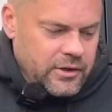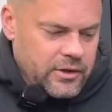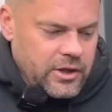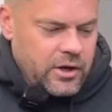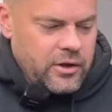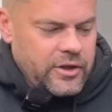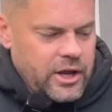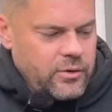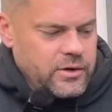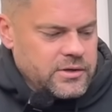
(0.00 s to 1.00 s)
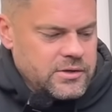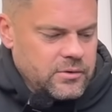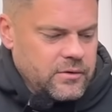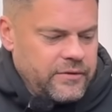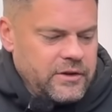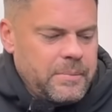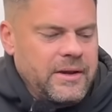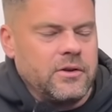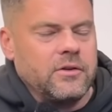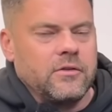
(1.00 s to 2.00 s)
The owner he's
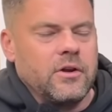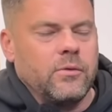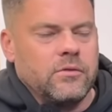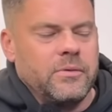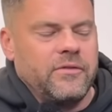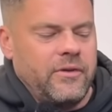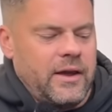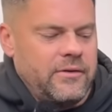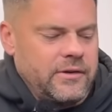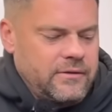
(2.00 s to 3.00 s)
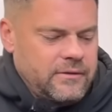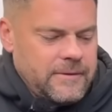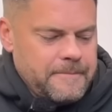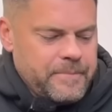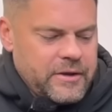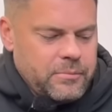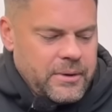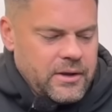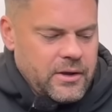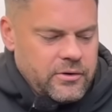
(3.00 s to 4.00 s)
been good as gold, to be fair. It's
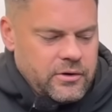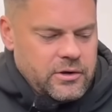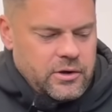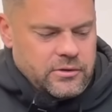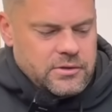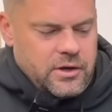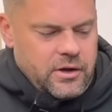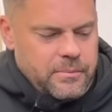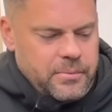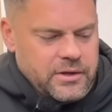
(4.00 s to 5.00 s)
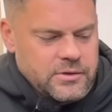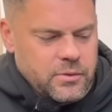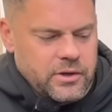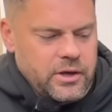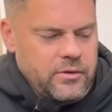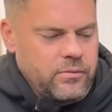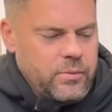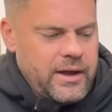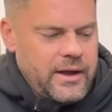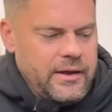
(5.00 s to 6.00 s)
been going on a long time, but it's one of those
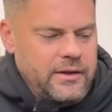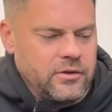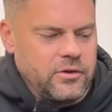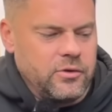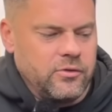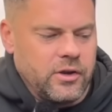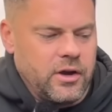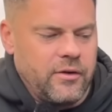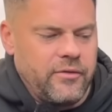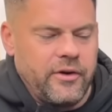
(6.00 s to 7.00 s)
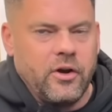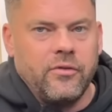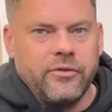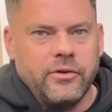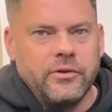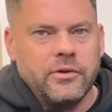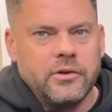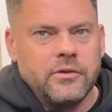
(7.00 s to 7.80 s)
where he didn't use the car very often.